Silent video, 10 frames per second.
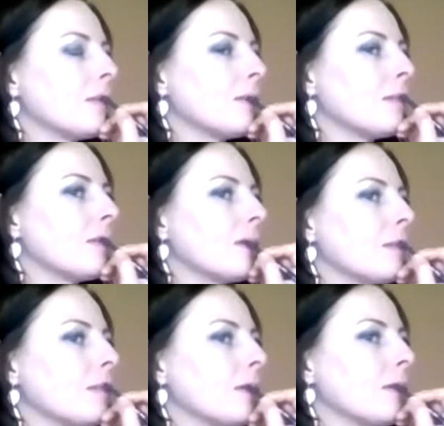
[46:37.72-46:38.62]
that
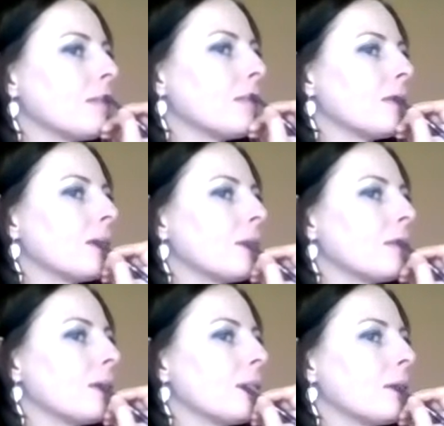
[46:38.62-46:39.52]
bronze and the
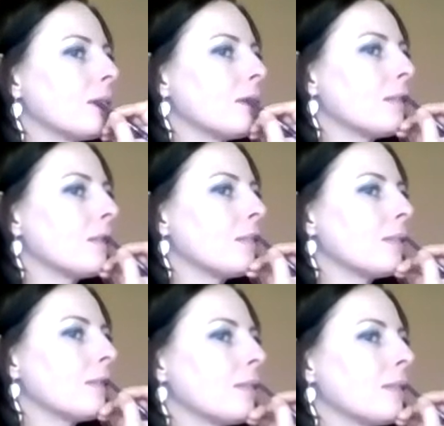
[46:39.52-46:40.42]
highlight, it's
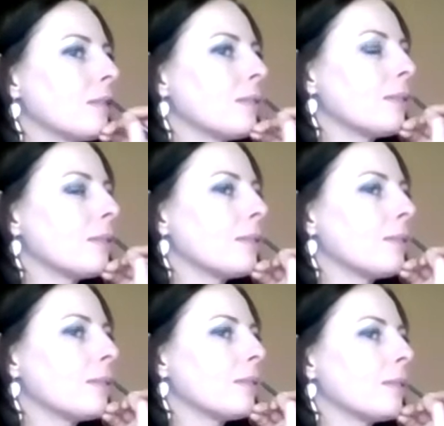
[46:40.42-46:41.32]
pretty
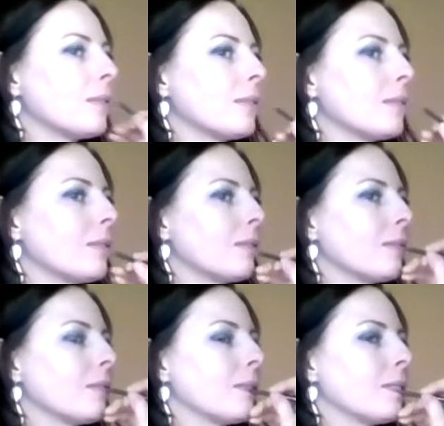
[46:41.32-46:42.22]
cute for
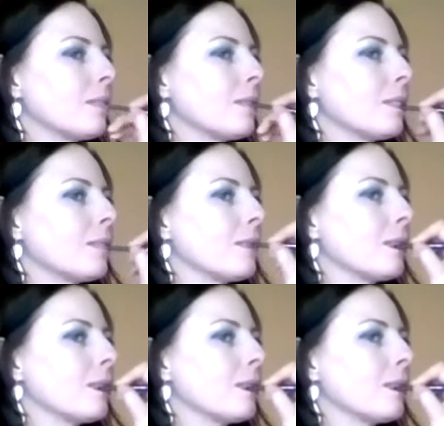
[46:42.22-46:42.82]
the holidays.